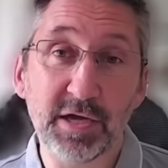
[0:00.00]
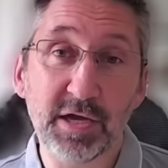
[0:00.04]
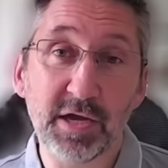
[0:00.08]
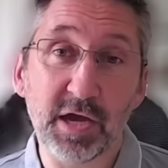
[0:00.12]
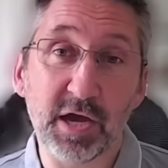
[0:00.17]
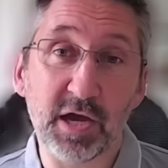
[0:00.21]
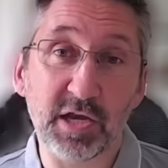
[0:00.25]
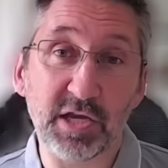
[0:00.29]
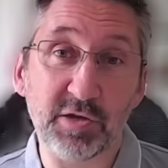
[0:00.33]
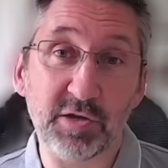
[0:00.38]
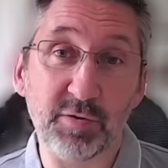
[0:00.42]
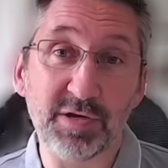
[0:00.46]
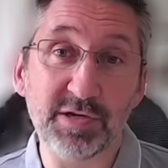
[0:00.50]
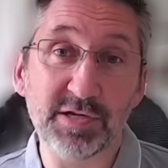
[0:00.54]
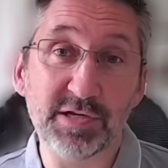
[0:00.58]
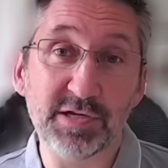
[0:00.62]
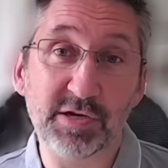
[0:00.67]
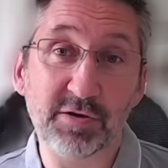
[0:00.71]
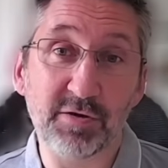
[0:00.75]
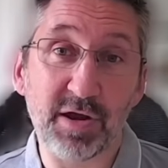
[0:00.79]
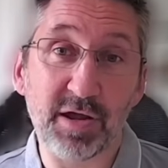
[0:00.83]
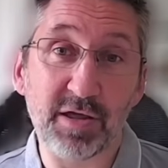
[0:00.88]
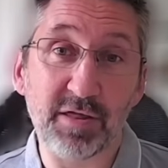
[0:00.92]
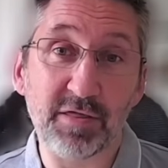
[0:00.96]
and you
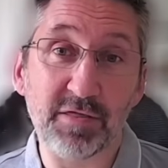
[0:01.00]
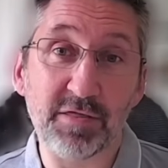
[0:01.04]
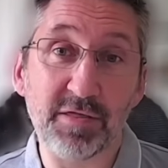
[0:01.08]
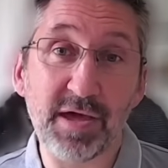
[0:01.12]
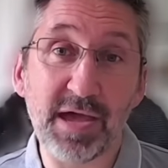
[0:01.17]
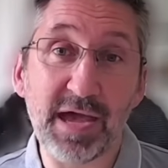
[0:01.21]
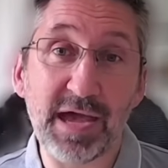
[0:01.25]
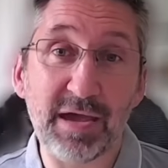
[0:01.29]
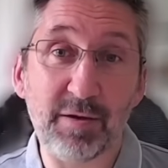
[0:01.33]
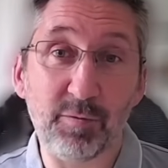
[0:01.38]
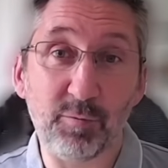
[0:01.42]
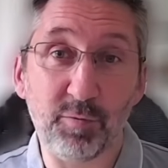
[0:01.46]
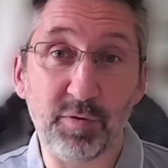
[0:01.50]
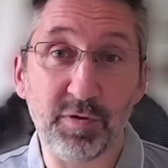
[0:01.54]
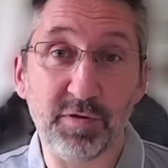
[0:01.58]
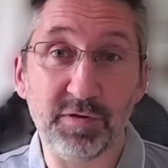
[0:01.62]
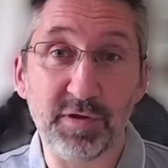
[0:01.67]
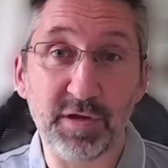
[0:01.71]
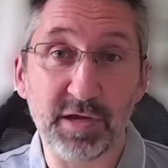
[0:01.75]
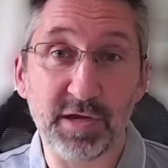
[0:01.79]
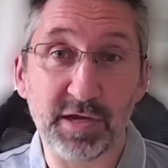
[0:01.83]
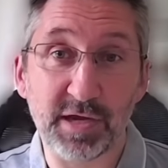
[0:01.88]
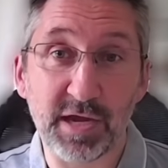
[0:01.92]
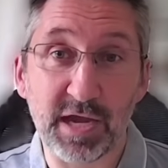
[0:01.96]
integrate that with the
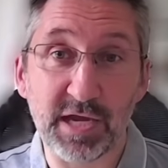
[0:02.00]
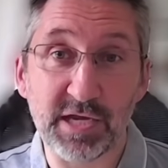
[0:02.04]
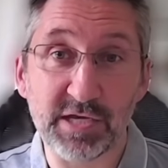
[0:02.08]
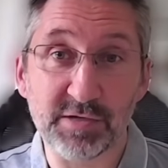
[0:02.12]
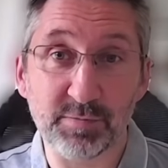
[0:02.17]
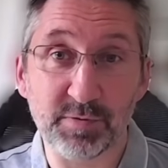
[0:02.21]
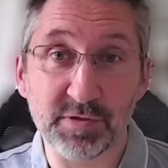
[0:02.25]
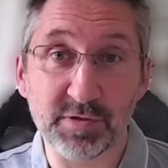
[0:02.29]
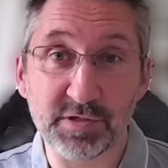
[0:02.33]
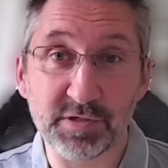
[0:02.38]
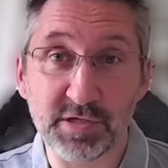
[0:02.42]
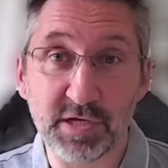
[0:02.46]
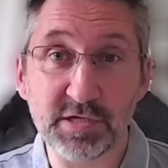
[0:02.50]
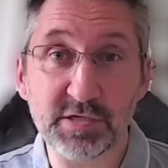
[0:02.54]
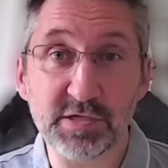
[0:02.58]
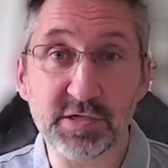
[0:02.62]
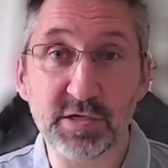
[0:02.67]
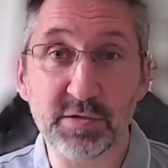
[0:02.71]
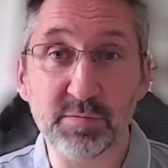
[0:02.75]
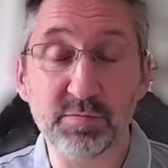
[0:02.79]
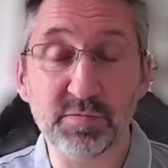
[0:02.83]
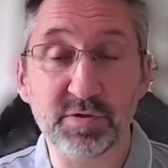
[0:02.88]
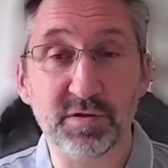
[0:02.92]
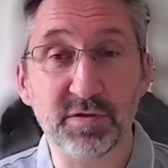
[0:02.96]
engagement
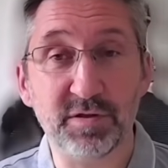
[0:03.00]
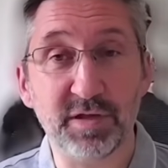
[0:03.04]
systems and things